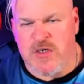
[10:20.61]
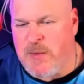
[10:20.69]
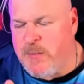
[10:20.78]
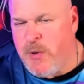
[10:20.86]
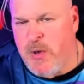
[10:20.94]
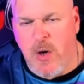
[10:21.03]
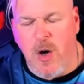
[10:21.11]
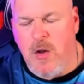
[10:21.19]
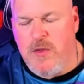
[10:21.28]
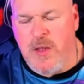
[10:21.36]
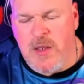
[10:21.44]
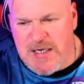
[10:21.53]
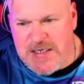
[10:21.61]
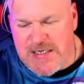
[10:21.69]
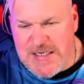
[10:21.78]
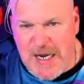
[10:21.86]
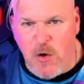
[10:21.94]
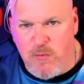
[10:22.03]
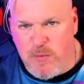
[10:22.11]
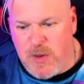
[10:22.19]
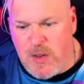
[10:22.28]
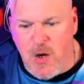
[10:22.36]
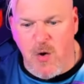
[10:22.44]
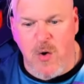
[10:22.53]
I'm going to put all the links down
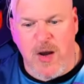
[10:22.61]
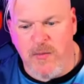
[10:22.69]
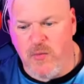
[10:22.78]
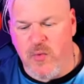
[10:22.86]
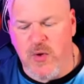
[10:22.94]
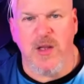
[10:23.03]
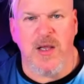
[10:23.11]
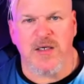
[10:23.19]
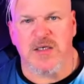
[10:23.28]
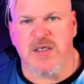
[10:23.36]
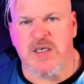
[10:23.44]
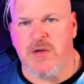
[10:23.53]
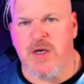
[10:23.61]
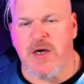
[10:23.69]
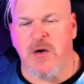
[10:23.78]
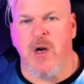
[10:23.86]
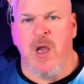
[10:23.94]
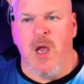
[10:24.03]
below. I would really like to see you there.